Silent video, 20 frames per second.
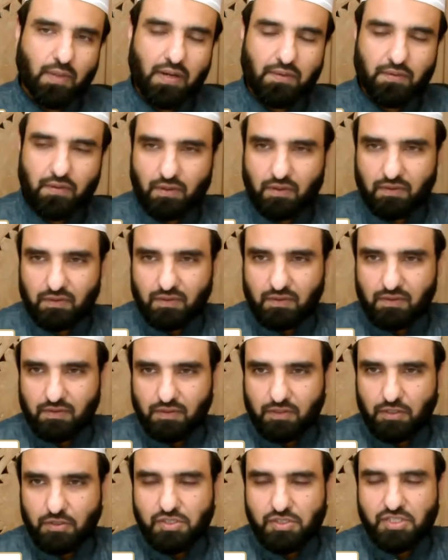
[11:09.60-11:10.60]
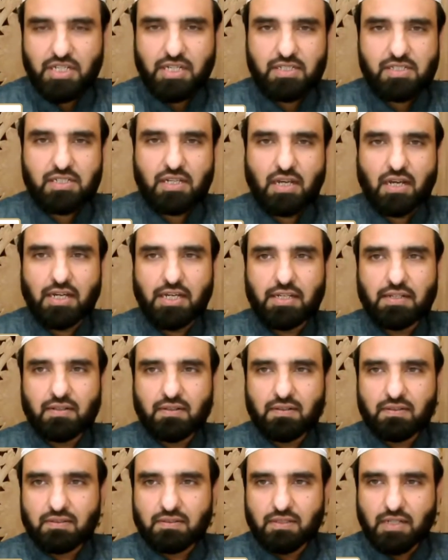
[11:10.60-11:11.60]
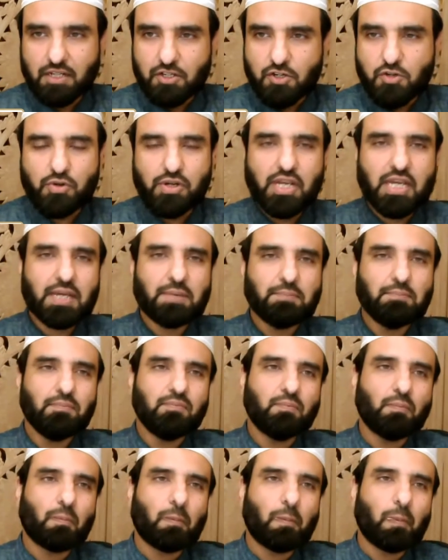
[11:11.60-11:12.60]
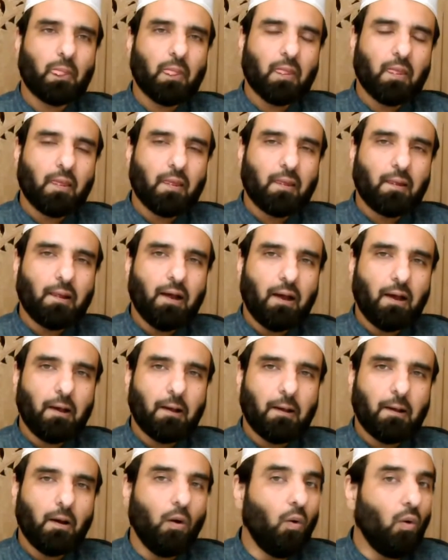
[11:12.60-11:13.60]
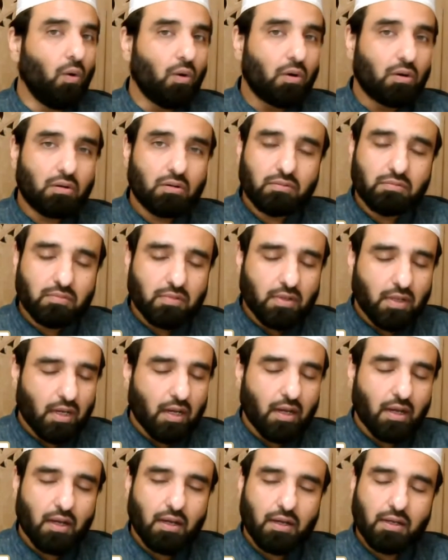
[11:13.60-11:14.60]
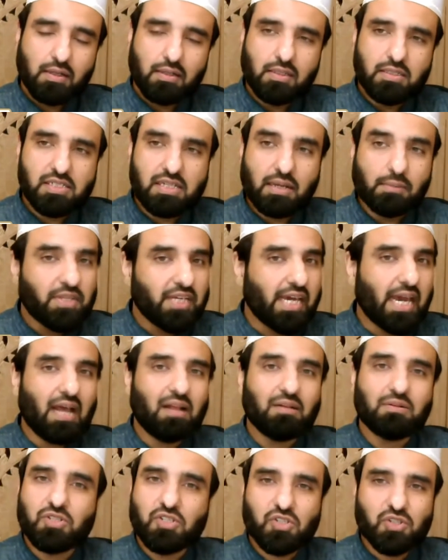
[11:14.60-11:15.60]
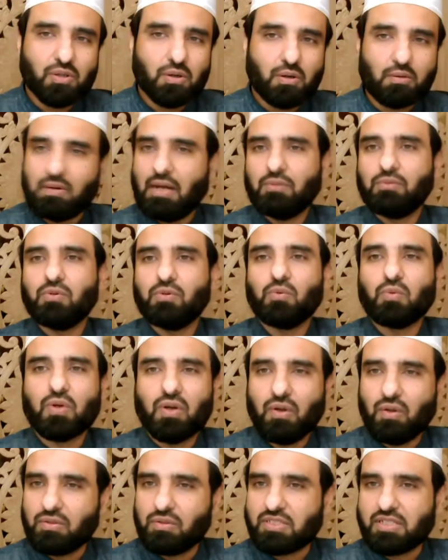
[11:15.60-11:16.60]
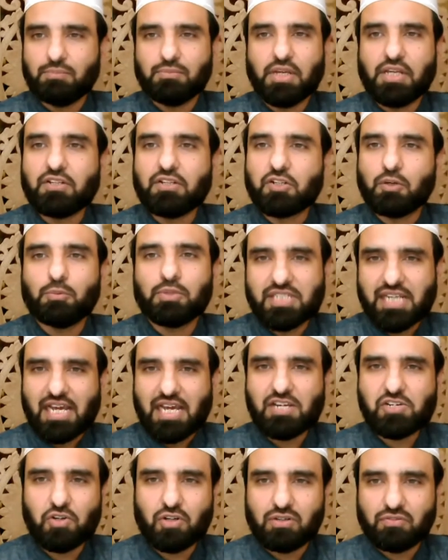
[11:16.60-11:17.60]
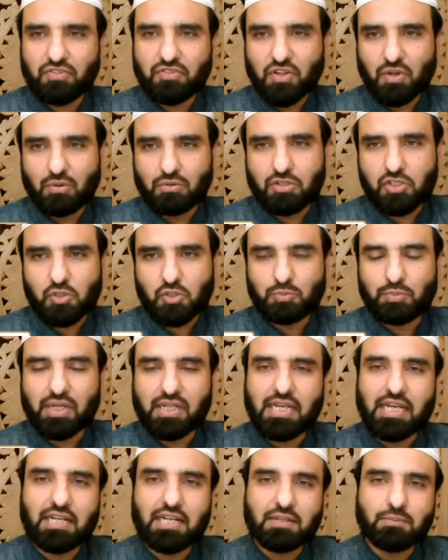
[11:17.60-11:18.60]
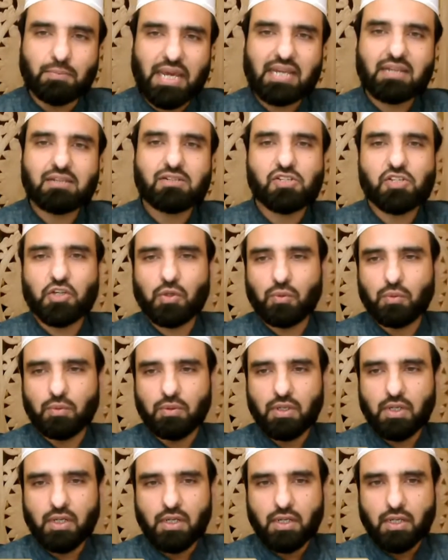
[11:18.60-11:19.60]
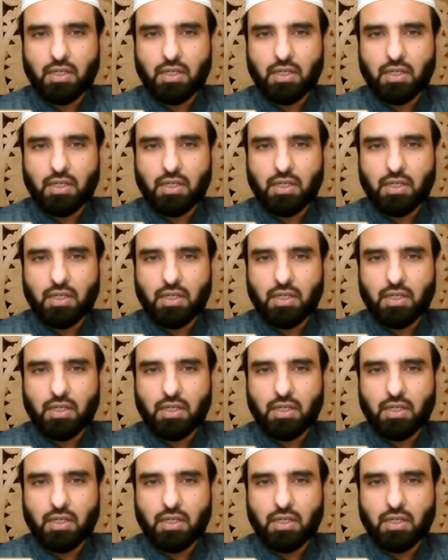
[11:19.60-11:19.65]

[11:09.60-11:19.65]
Whether you see a sign, a dream, or something else around the world, some interpretation of yours, but it makes you,